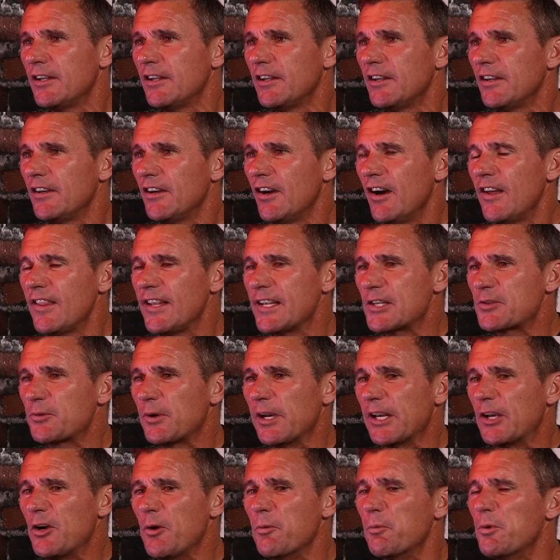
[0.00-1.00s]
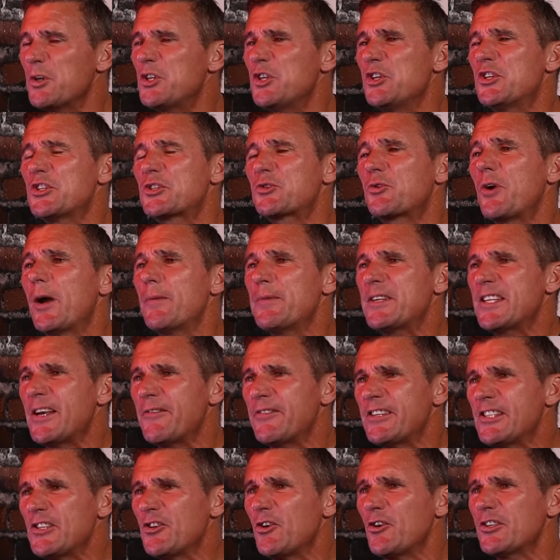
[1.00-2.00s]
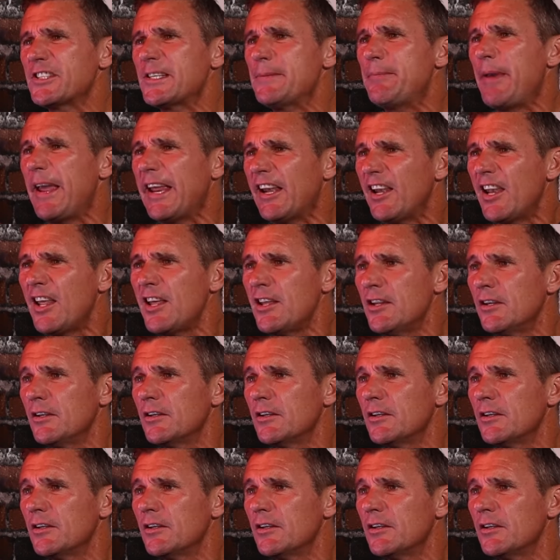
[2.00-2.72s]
Yeah. I think it's really cool. Would you describe yourself as an Aussie battler?